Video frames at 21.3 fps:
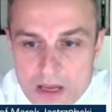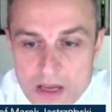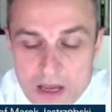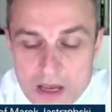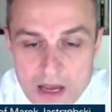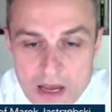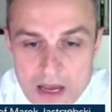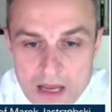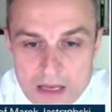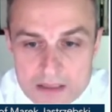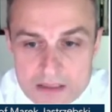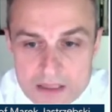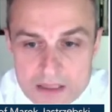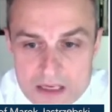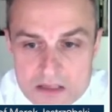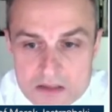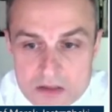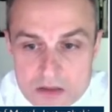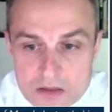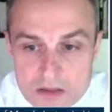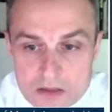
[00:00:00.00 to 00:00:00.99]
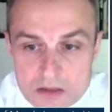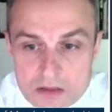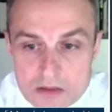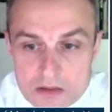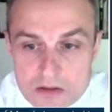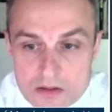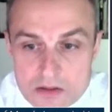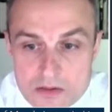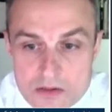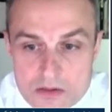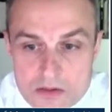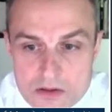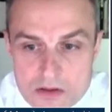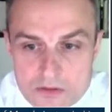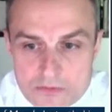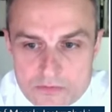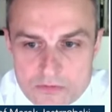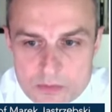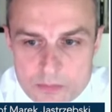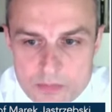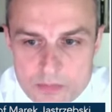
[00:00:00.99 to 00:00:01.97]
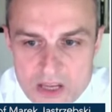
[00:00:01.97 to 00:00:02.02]
And that's the
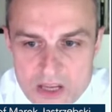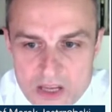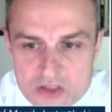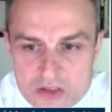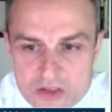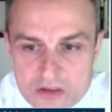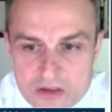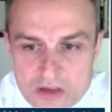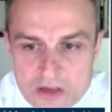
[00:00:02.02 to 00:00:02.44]
information